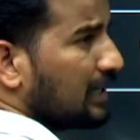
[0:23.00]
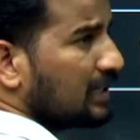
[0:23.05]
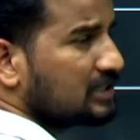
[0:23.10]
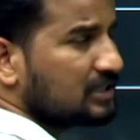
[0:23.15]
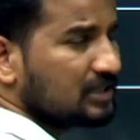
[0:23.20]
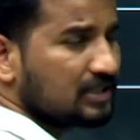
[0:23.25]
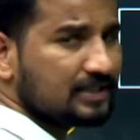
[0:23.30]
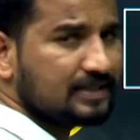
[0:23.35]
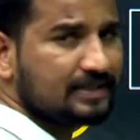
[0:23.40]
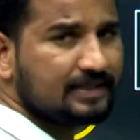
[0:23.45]

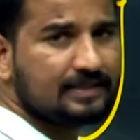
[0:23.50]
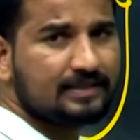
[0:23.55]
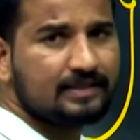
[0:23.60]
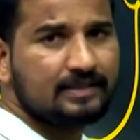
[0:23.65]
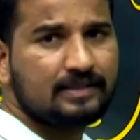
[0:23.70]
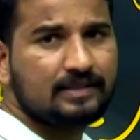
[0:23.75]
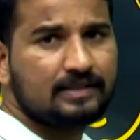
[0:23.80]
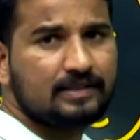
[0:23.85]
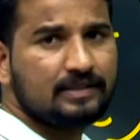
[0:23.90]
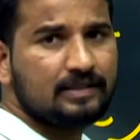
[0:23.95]
lectures
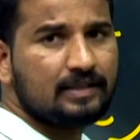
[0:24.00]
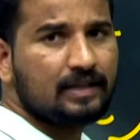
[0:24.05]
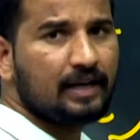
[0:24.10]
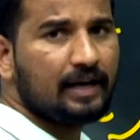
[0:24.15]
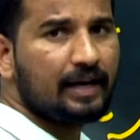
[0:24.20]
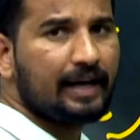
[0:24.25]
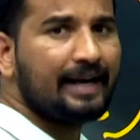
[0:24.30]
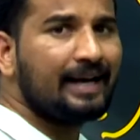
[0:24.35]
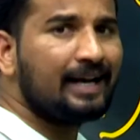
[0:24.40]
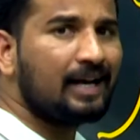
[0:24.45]

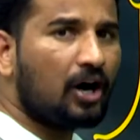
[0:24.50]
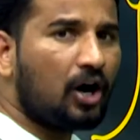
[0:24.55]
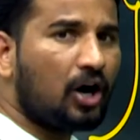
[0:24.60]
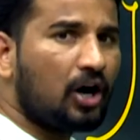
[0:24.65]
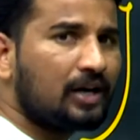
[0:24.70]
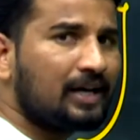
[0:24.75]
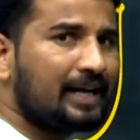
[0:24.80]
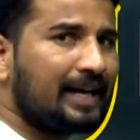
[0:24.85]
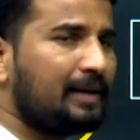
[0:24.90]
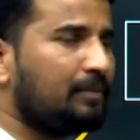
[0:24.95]
in
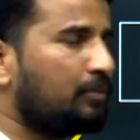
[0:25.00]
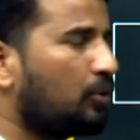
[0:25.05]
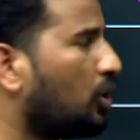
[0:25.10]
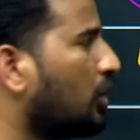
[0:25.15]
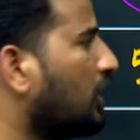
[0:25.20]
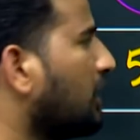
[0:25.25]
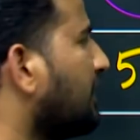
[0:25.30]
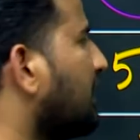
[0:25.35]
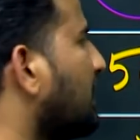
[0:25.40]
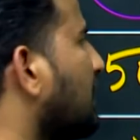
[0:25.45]
online
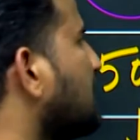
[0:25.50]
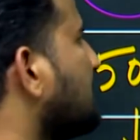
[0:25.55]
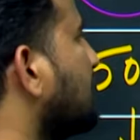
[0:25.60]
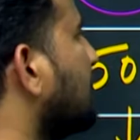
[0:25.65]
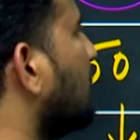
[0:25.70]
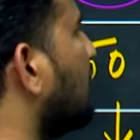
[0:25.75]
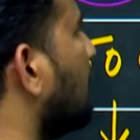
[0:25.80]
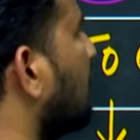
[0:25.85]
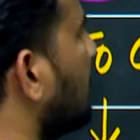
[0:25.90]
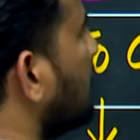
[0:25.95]
mode, that is
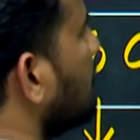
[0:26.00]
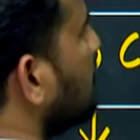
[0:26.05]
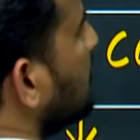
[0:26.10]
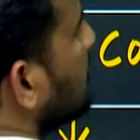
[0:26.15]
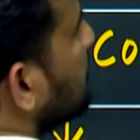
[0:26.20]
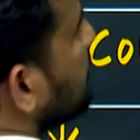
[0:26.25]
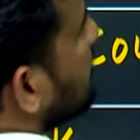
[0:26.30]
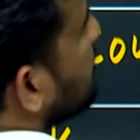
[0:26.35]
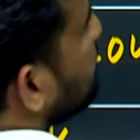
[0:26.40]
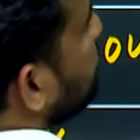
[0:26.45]
in a
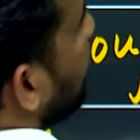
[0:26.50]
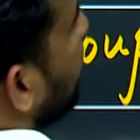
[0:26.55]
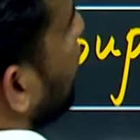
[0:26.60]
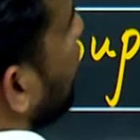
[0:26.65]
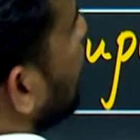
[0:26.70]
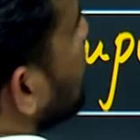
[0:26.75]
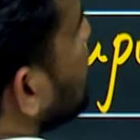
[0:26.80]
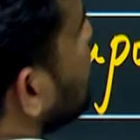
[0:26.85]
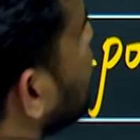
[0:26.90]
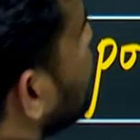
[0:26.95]

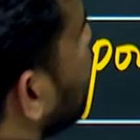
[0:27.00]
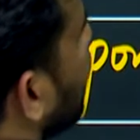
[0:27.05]
Space